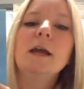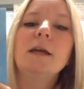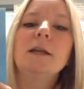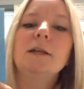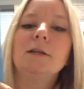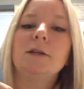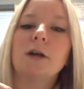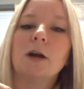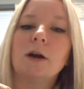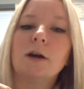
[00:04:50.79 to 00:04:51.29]

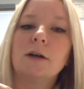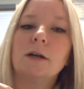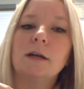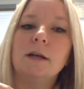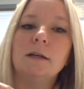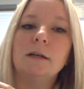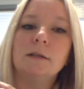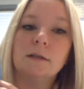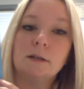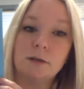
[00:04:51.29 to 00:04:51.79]

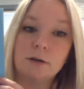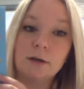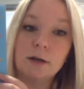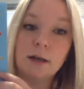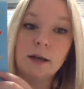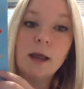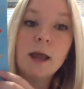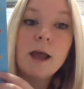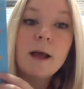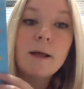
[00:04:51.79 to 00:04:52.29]
turkeys.
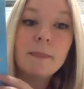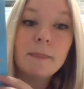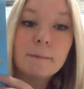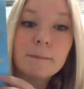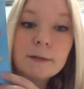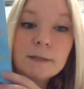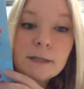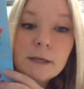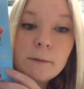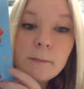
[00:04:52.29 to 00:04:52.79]
Good. Let
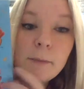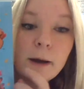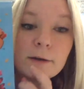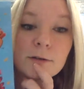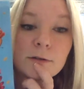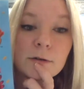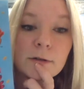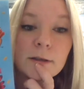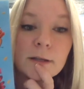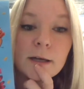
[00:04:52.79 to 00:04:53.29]
me see you bite
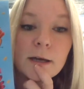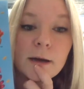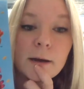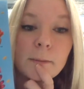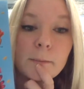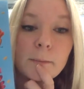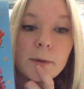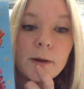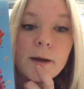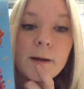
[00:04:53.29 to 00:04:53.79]
your lip
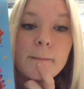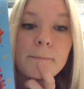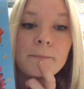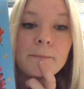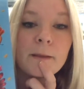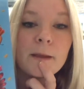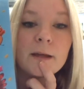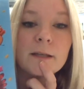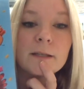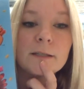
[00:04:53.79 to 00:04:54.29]

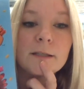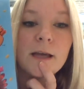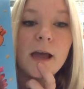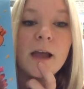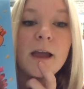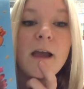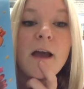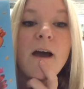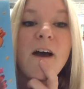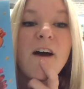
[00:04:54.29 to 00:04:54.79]
and say